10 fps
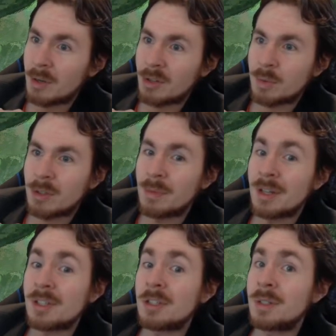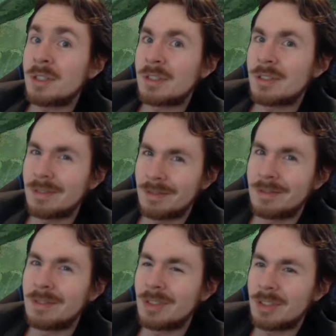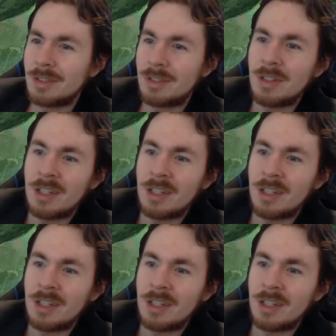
are in the world. But as always, good